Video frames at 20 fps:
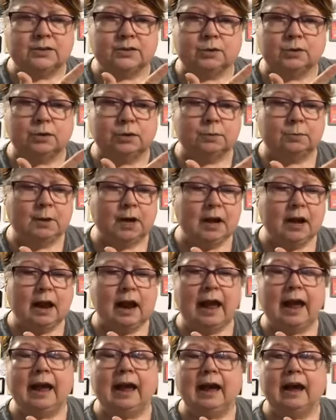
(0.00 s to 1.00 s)

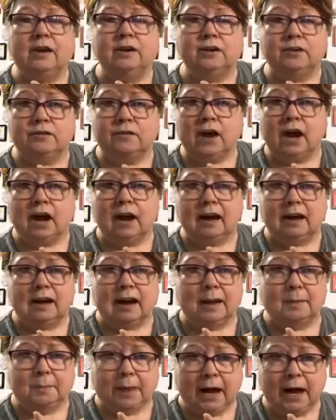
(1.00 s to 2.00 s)
classroom, and you've
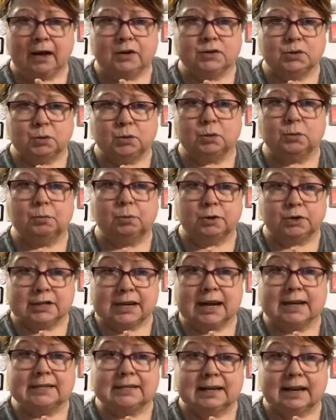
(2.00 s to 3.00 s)
got a
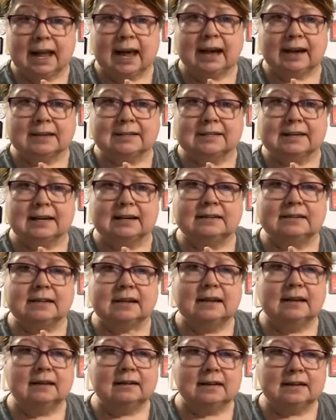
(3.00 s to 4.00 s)
password protected
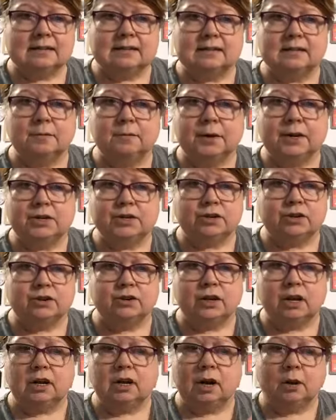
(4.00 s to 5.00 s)
access. This is to
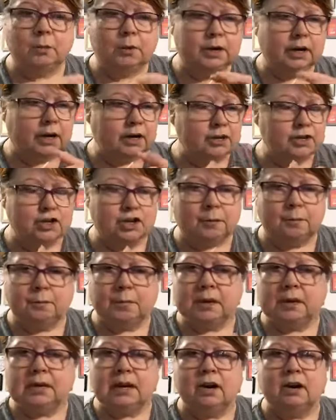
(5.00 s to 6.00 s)
make sure that no one can
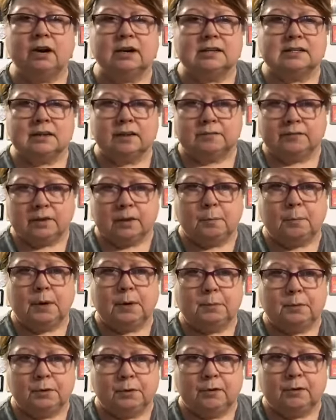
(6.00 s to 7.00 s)
jump in there except
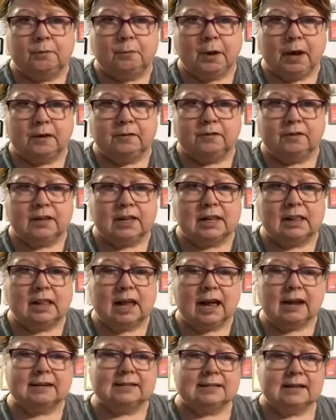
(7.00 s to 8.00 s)
for the people who have paid
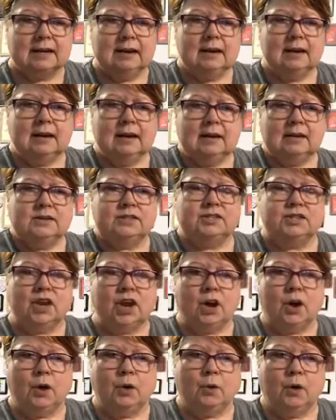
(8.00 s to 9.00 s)
for the class.
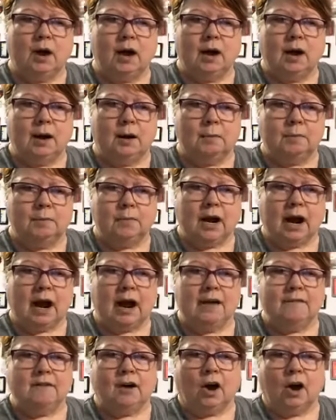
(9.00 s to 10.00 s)
So
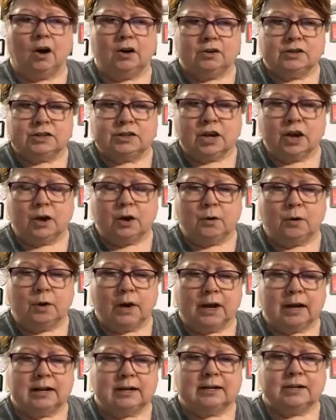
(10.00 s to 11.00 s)
I've
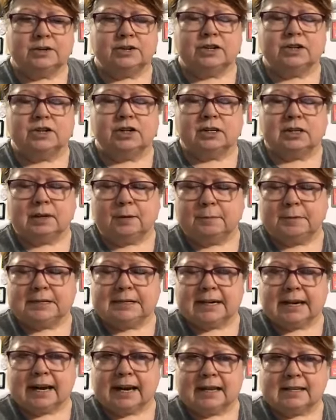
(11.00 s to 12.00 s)
also, in addition to
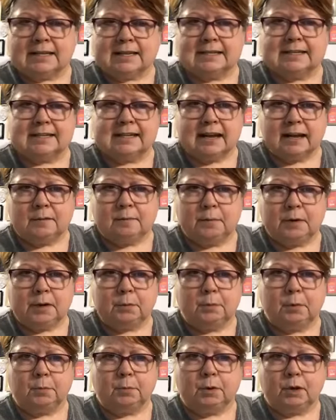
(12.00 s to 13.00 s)
limiting it to
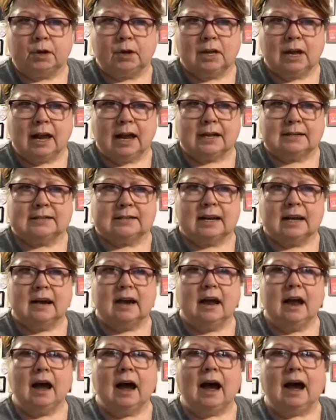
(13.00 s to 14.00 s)
10 people per
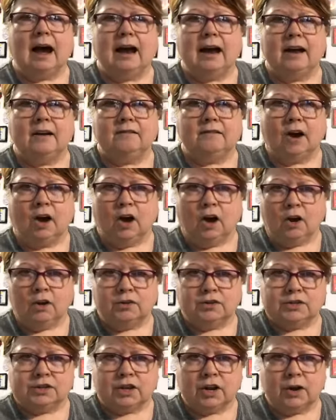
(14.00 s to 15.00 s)
class, I have
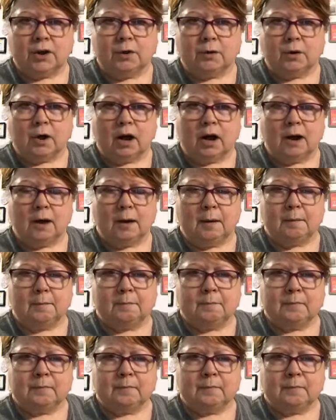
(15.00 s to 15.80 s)
also